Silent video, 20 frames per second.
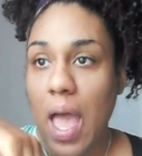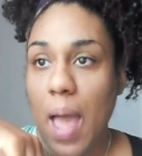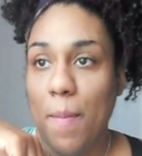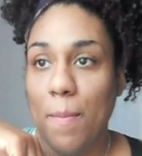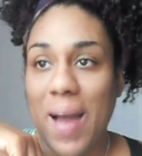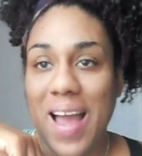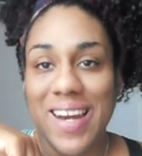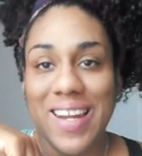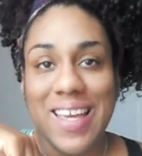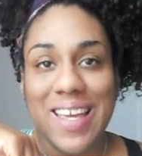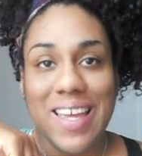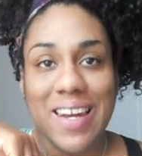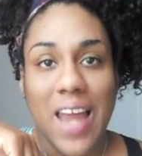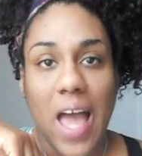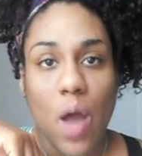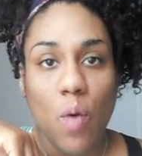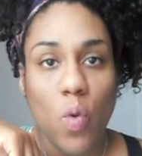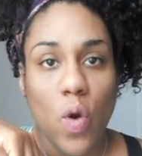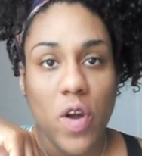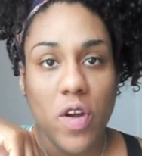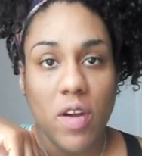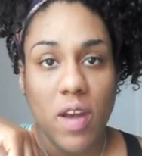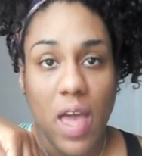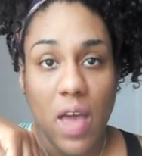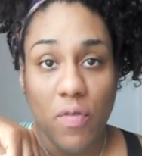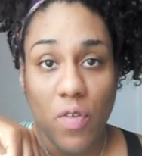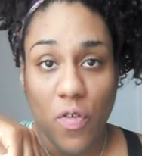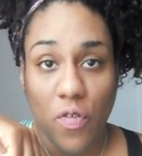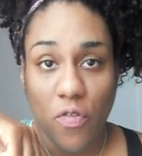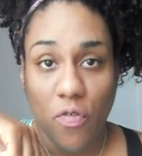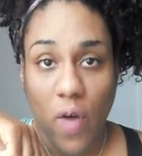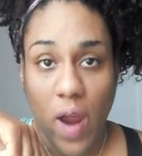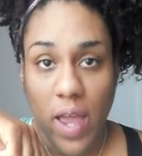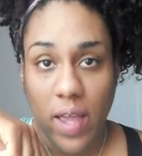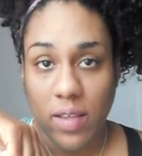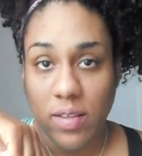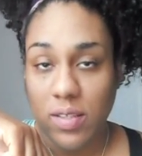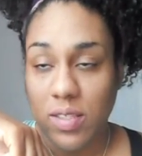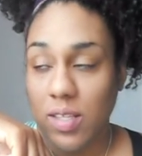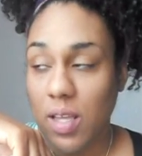Malik and I were never
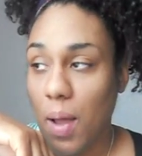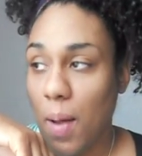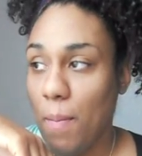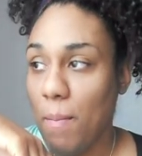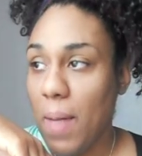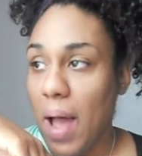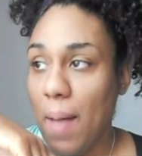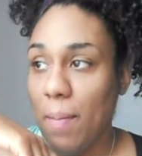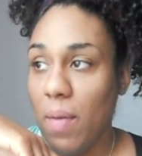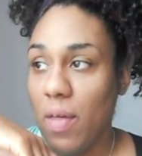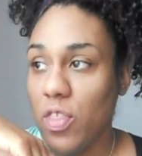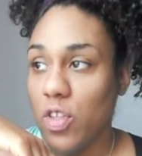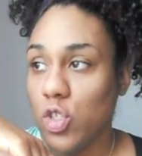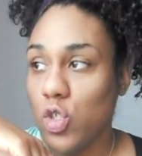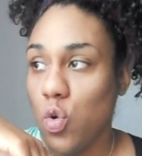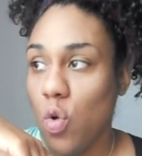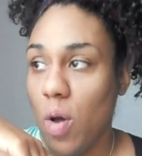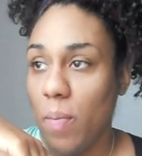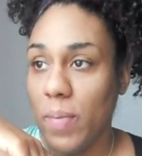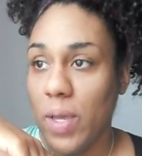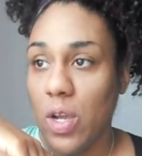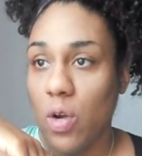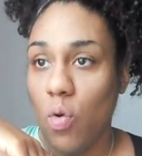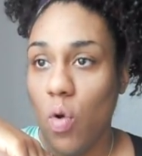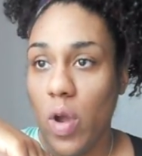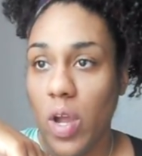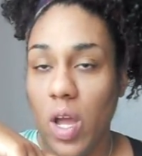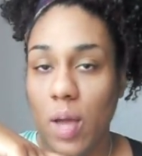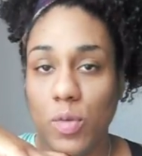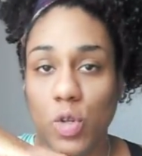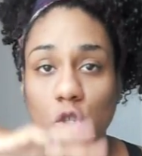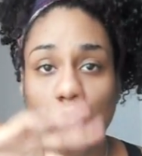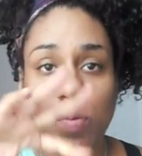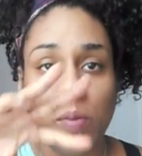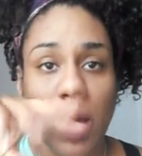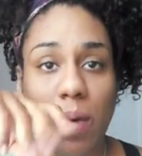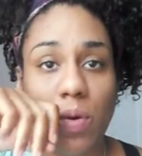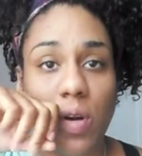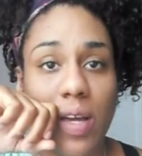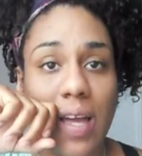friends. My mother taught me growing up, you should
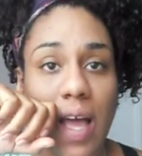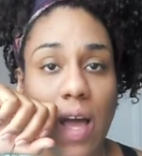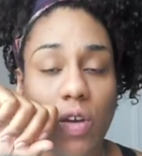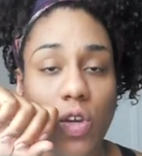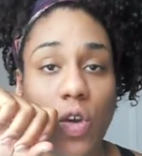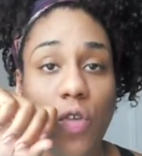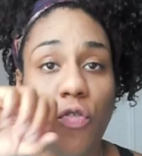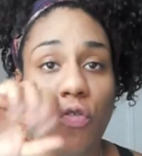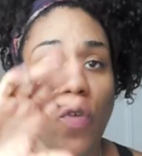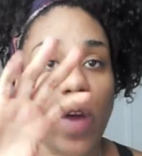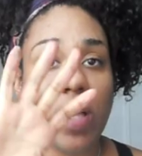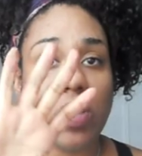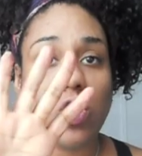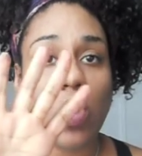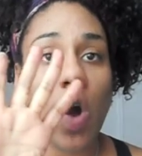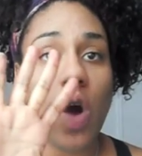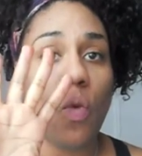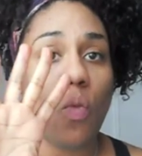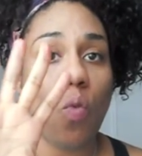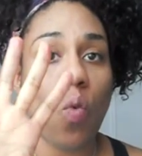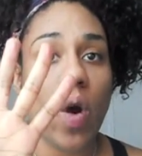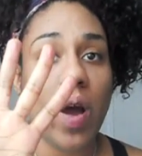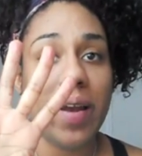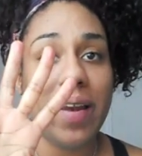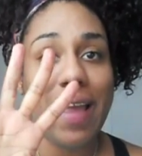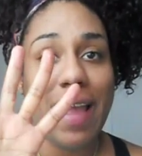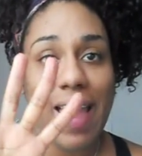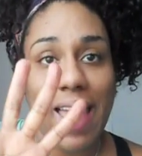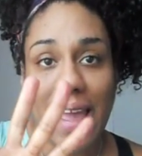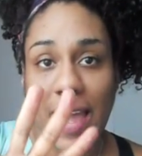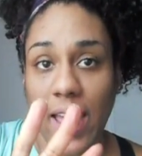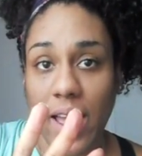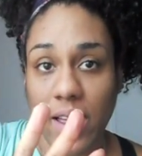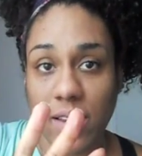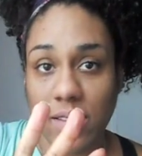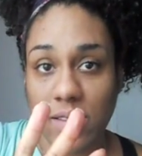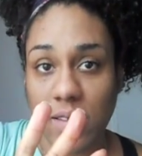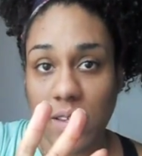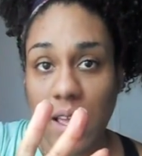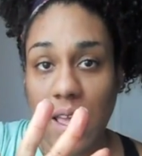be able to count your friends on one
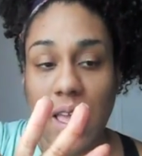hand.